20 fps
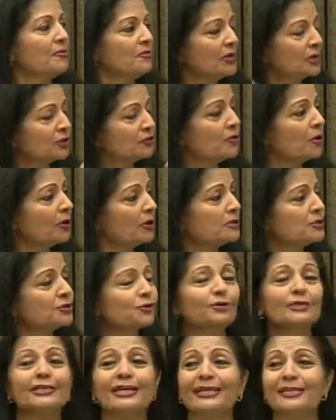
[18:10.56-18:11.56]
We
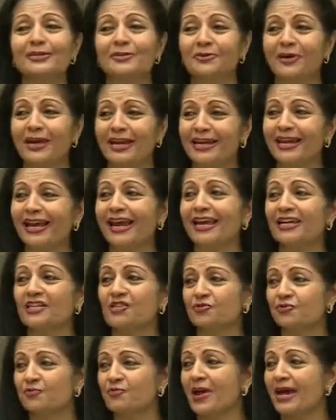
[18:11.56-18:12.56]
also need to
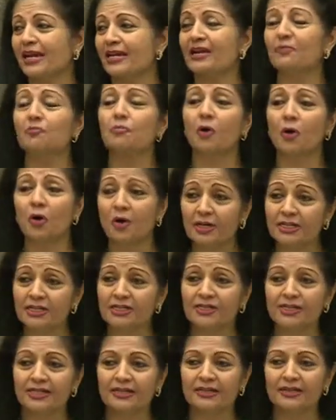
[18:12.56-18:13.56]
engage men and
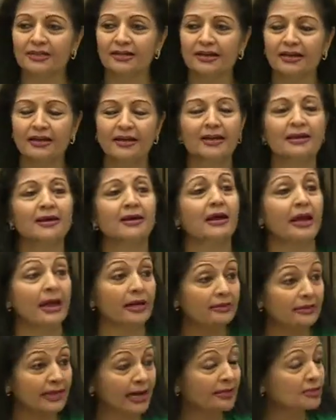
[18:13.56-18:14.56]
boys,
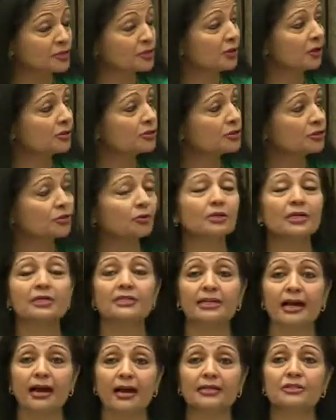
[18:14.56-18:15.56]
and that's also the
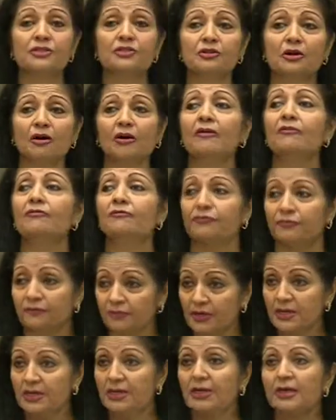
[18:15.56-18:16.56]
task of
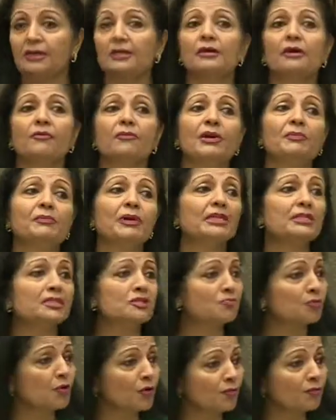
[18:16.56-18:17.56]
the
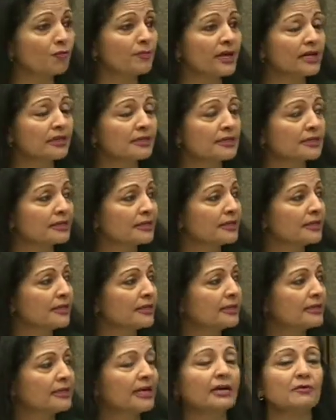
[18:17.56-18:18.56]
women's movement,
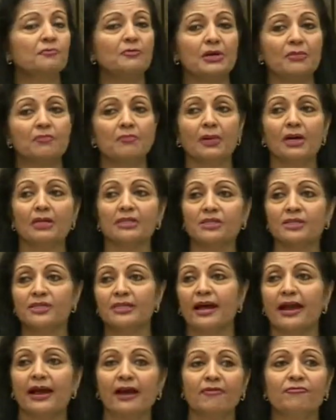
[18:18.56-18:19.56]
that we must
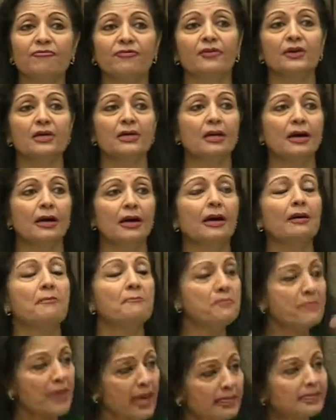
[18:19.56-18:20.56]
have a
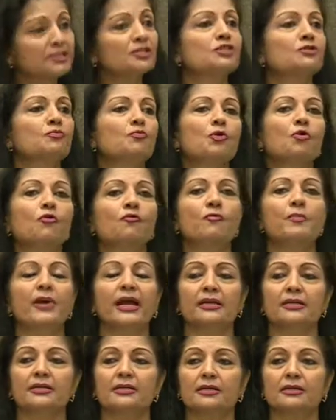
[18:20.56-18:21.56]
men's
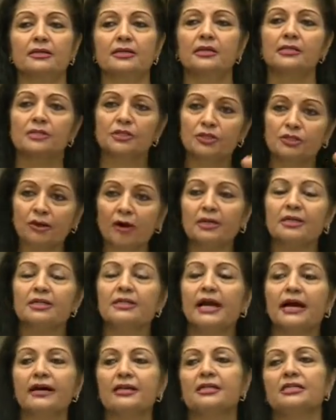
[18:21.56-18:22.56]
movement, a
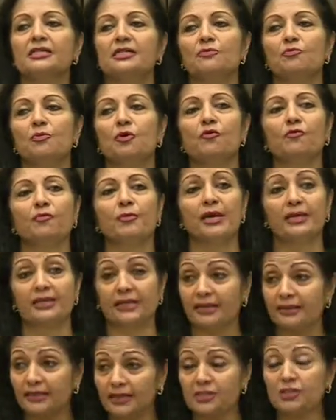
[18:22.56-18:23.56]
solidarity movement,
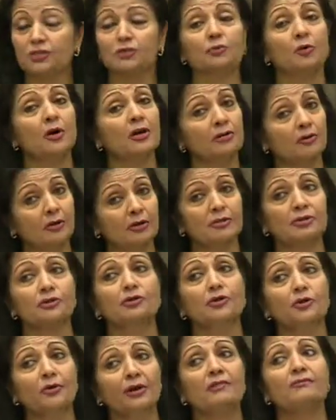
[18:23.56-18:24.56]
and this is what also
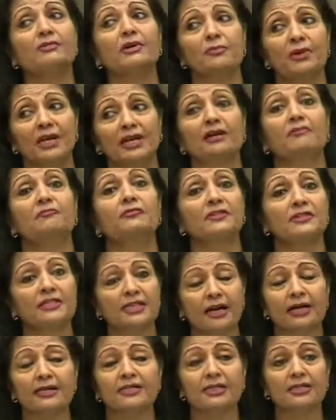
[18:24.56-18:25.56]
UN Women
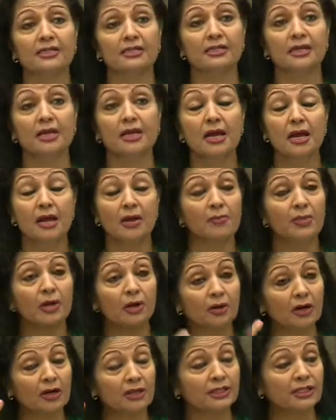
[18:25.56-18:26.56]
emphasizes,
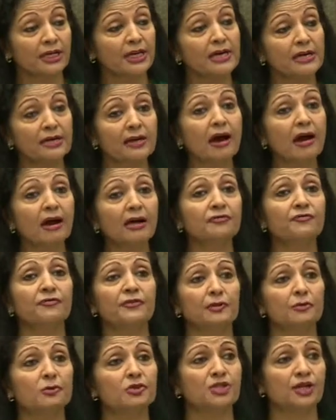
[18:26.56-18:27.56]
because in our
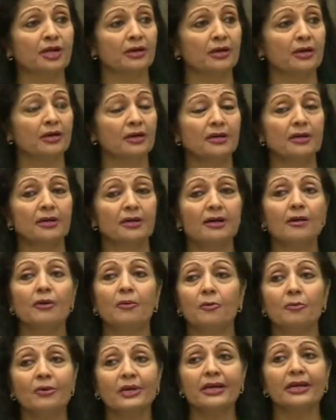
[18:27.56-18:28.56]
future,
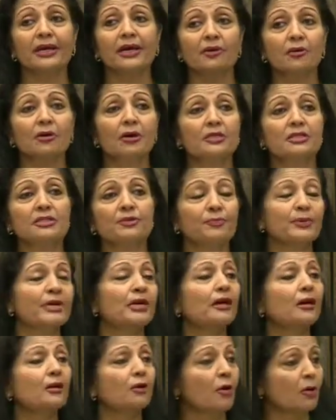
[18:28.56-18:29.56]
we cannot
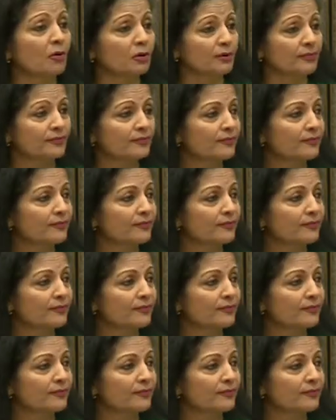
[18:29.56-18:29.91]
be alone.